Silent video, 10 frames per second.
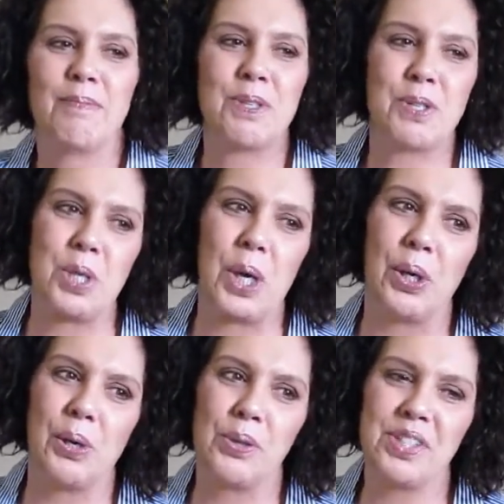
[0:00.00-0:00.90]

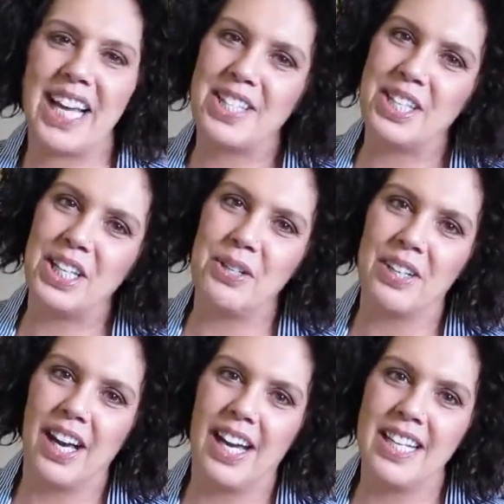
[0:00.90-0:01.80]
So that's it, you
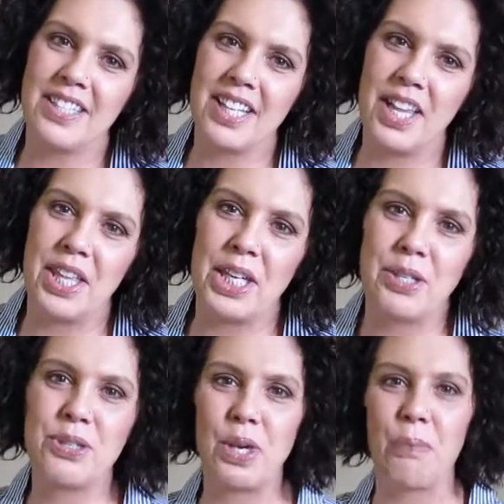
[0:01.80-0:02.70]
guys. I thank
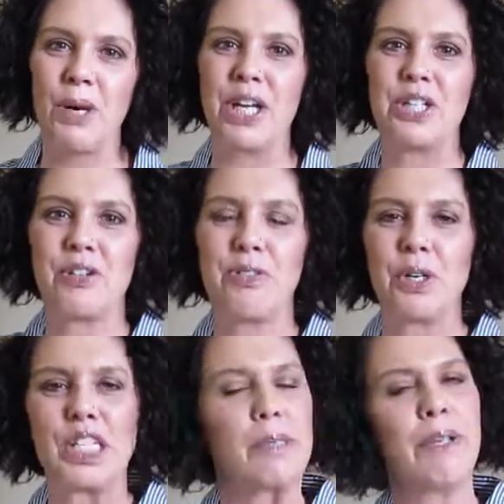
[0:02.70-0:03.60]
you so much
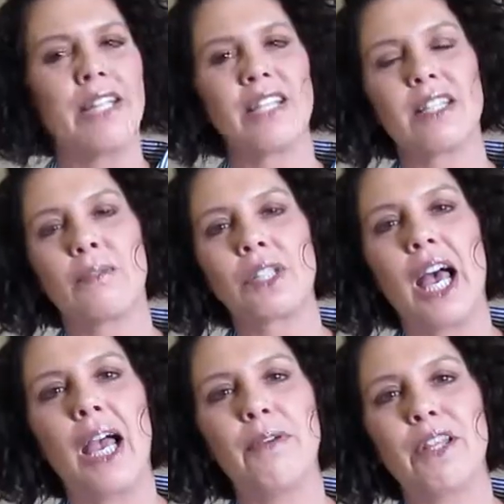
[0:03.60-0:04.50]
for spending some
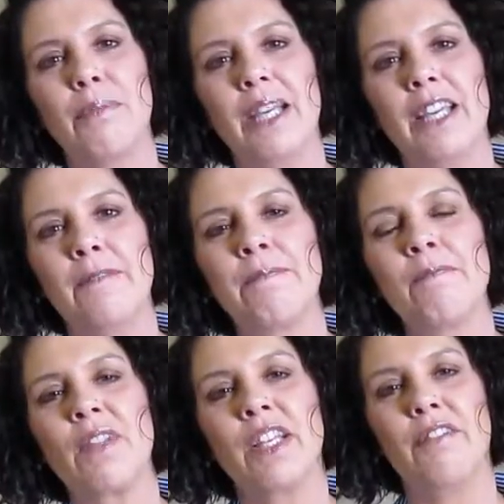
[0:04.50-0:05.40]
time with me.
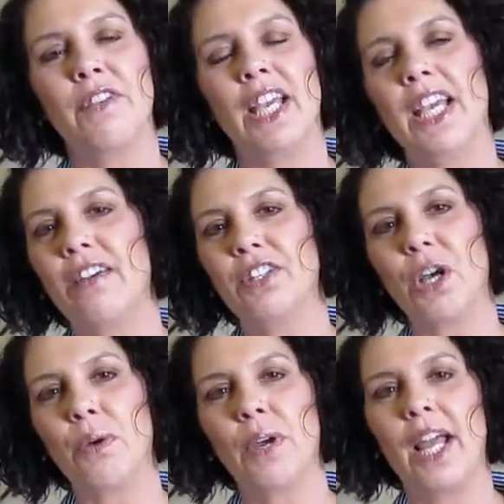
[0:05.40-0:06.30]
If you haven't
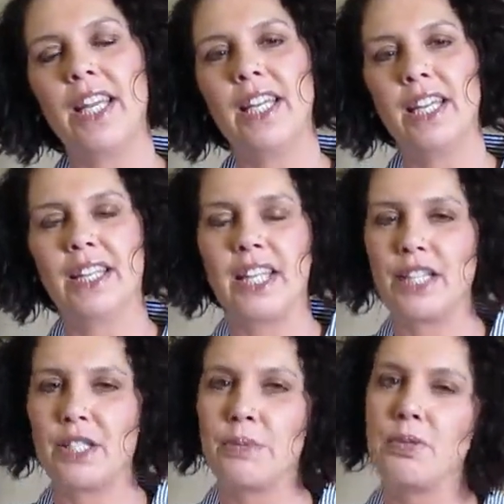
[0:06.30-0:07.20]
already, hit
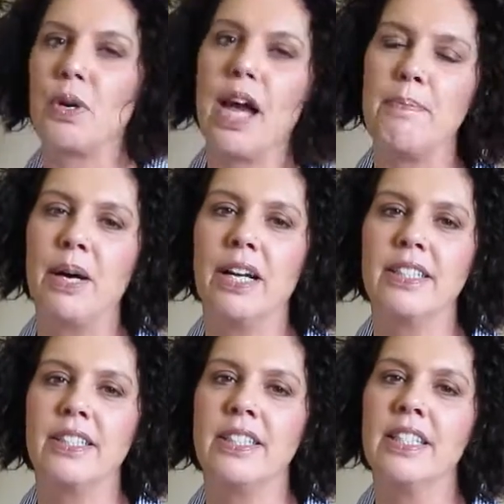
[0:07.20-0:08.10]
that subscribe
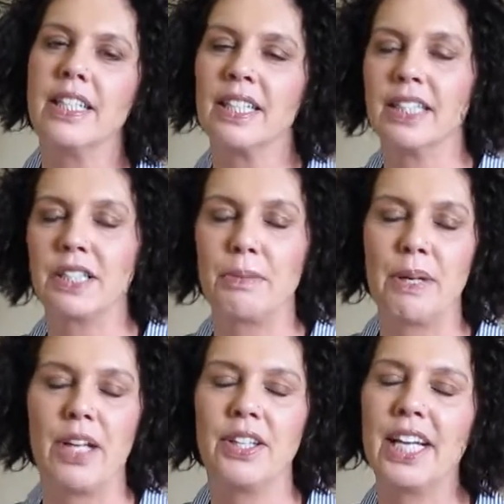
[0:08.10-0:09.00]
button, click the
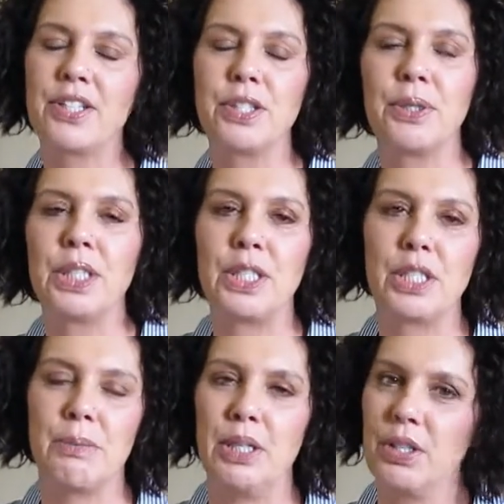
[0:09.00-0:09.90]
bell next to it
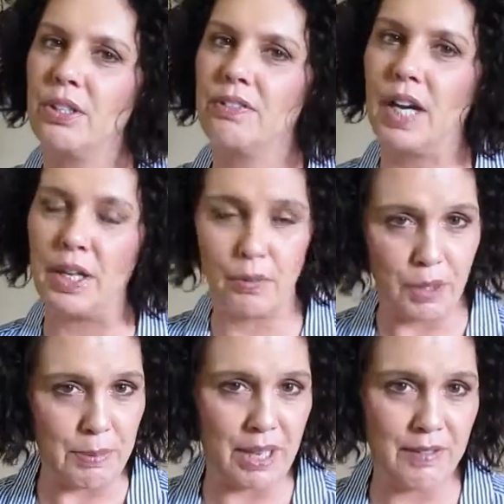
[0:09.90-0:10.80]
to be notified of
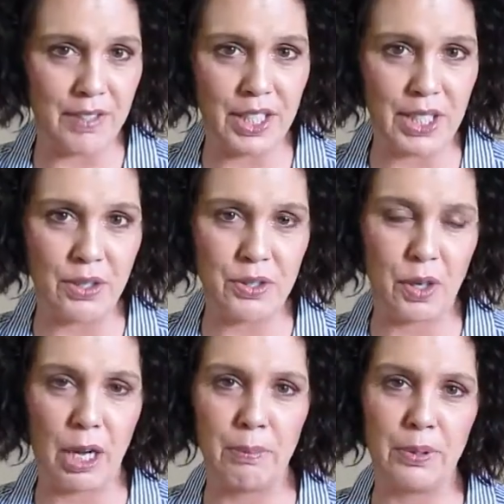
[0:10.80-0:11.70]
when my videos
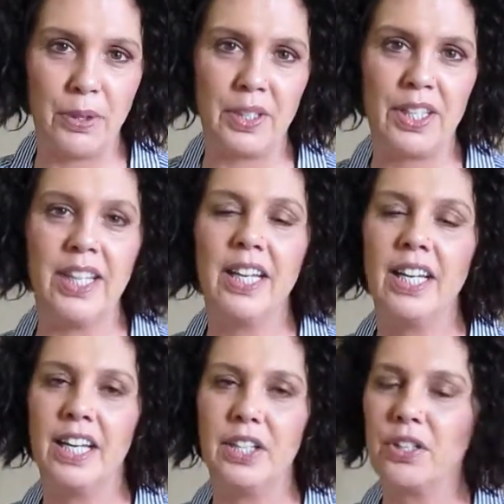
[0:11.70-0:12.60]
are uploaded,
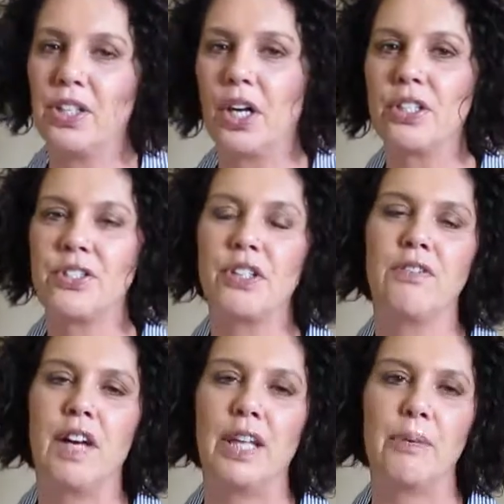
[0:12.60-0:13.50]
and you can also
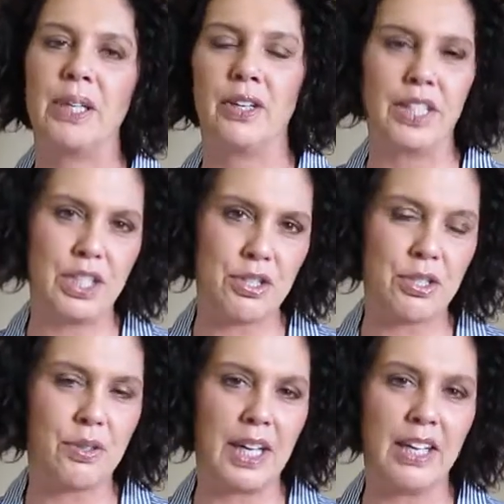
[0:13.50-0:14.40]
follow me on
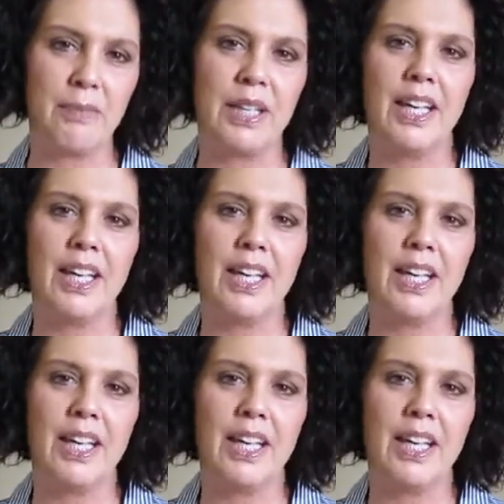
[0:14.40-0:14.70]
Instagram